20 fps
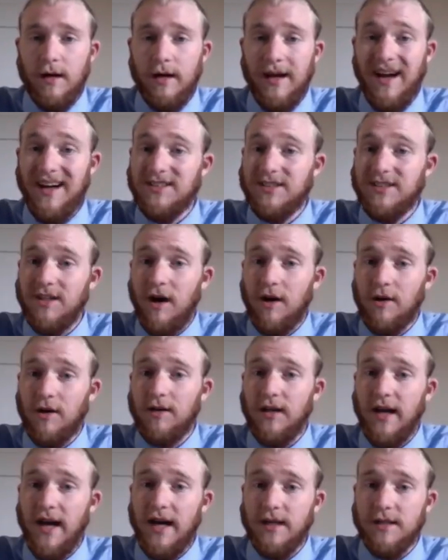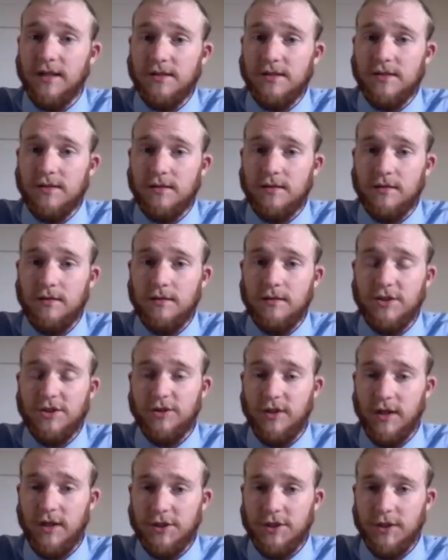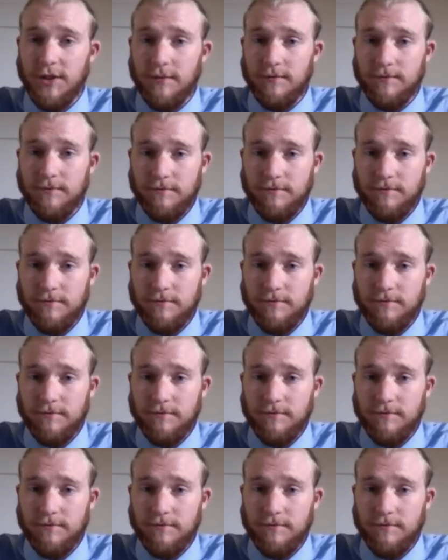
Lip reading: hexagonal lattice structure.